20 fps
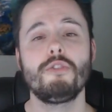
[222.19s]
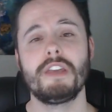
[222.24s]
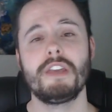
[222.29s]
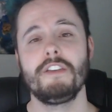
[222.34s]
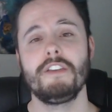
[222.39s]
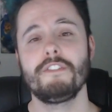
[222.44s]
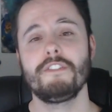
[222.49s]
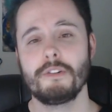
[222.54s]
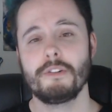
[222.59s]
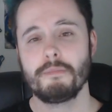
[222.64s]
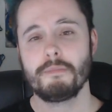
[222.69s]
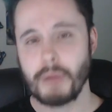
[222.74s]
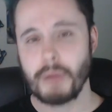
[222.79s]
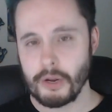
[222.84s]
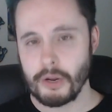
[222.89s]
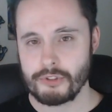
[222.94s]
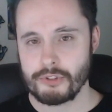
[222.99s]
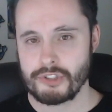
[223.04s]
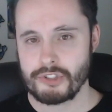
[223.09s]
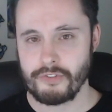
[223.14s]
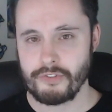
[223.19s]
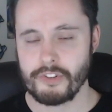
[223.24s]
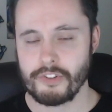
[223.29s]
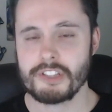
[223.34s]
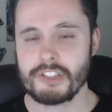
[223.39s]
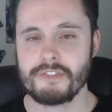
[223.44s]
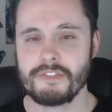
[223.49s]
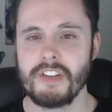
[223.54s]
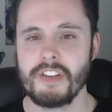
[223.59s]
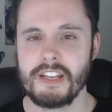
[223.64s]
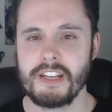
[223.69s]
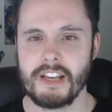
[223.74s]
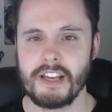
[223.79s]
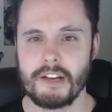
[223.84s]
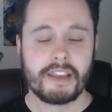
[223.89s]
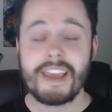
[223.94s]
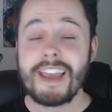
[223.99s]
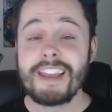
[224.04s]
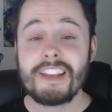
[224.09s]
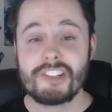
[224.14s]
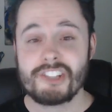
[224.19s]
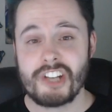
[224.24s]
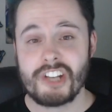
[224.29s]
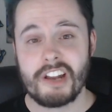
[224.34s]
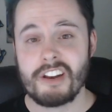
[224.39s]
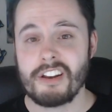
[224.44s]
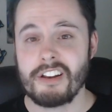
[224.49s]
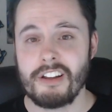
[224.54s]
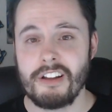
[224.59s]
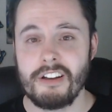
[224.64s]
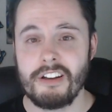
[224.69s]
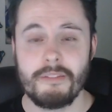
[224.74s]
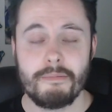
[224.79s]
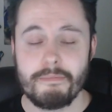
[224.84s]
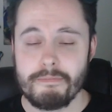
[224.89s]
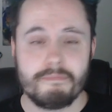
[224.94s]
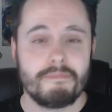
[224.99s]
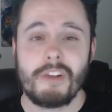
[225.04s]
even post your first video, get your channel art,